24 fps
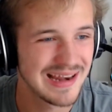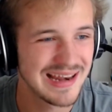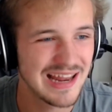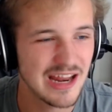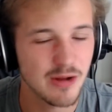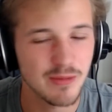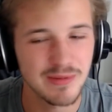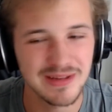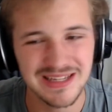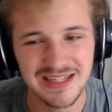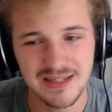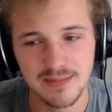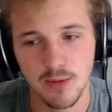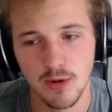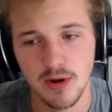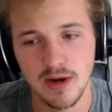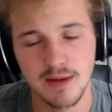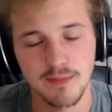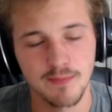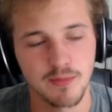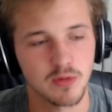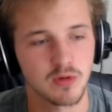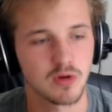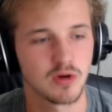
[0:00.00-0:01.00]
bit
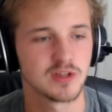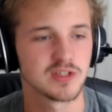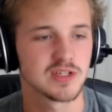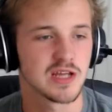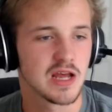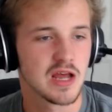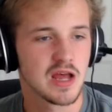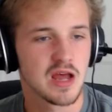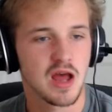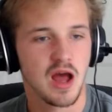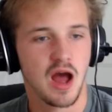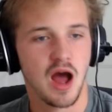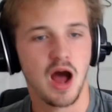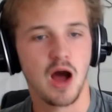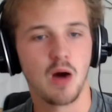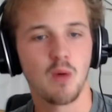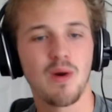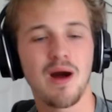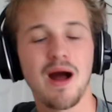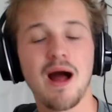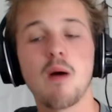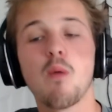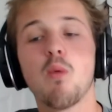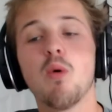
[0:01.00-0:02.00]
disappointed because
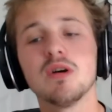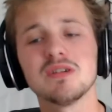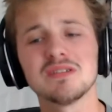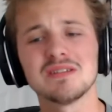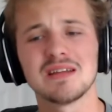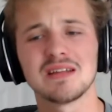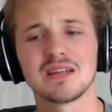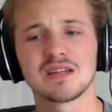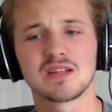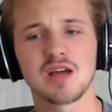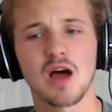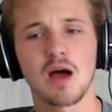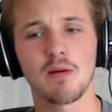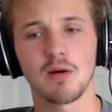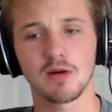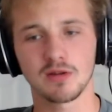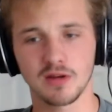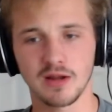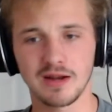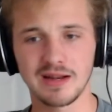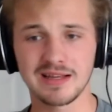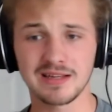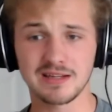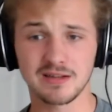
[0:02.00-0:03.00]
well, I wasn't at the time. I was
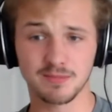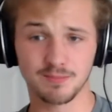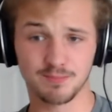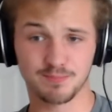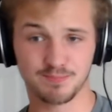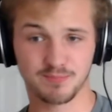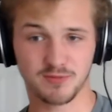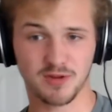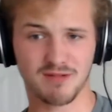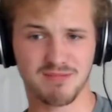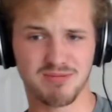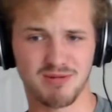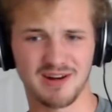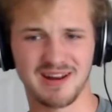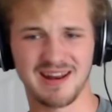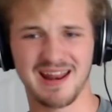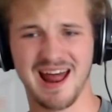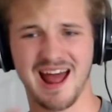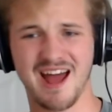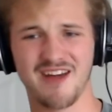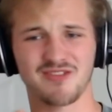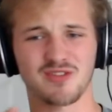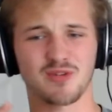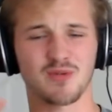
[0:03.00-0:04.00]
only disappointed
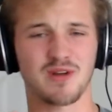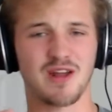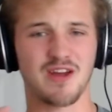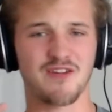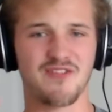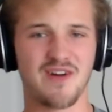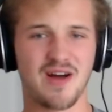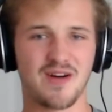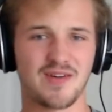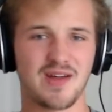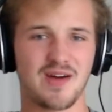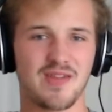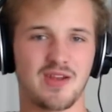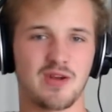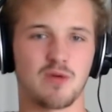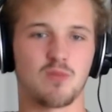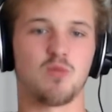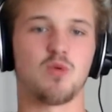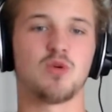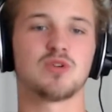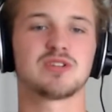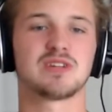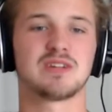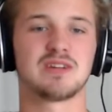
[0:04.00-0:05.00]
after, when I found out that it
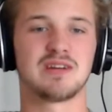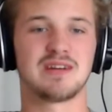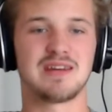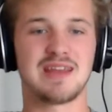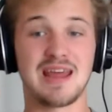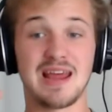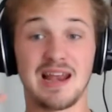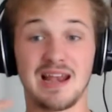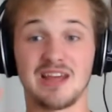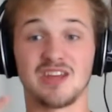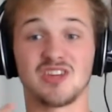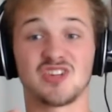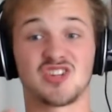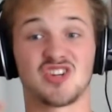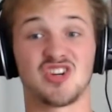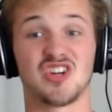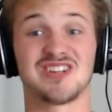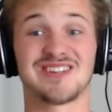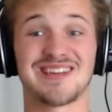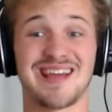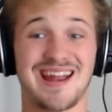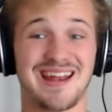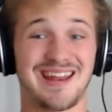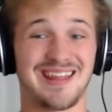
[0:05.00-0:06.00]
wasn't nearly as good
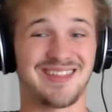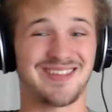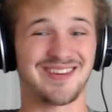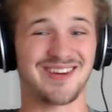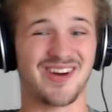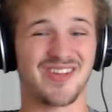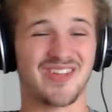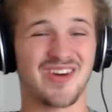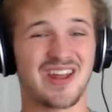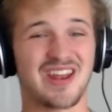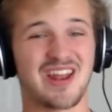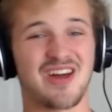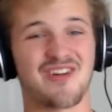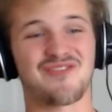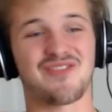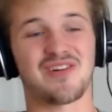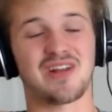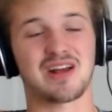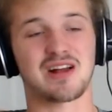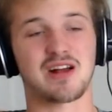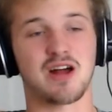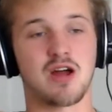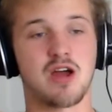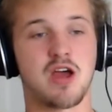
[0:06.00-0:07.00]
as any of the other, and I
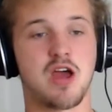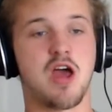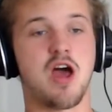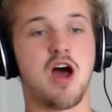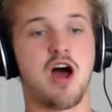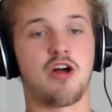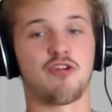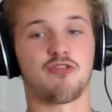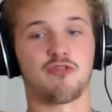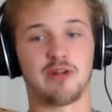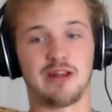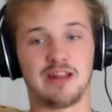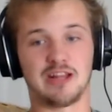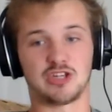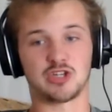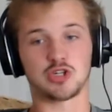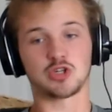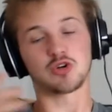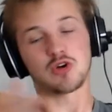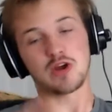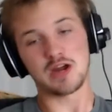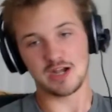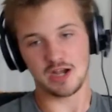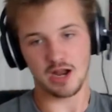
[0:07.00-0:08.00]
felt like I really
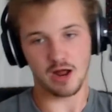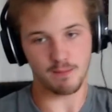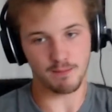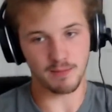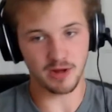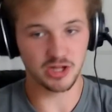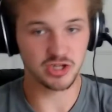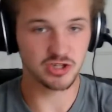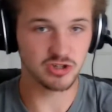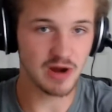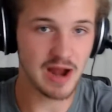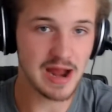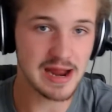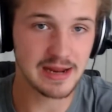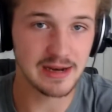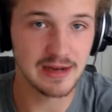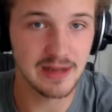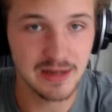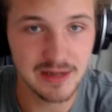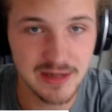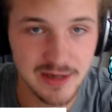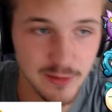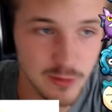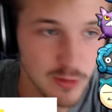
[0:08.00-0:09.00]
trained up my dragon
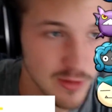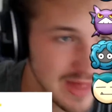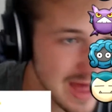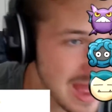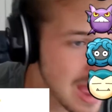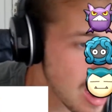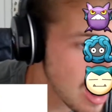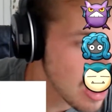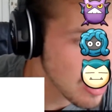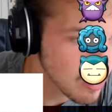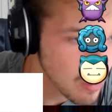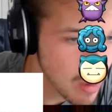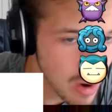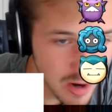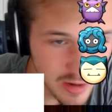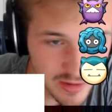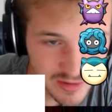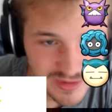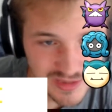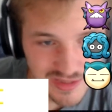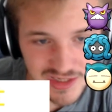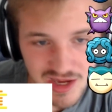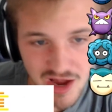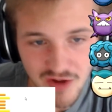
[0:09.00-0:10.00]
and did all that hard work
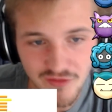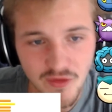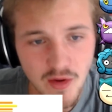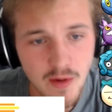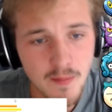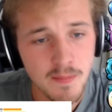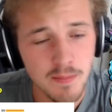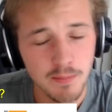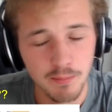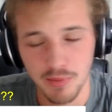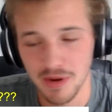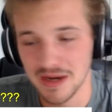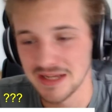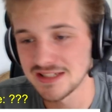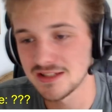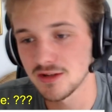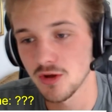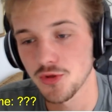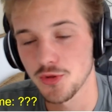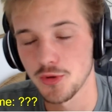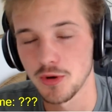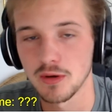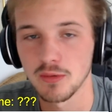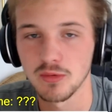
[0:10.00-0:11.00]
and stuff. But I
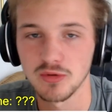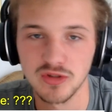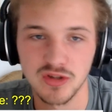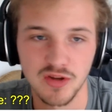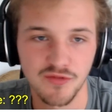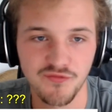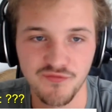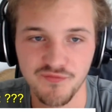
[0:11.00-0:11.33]
still thought it was a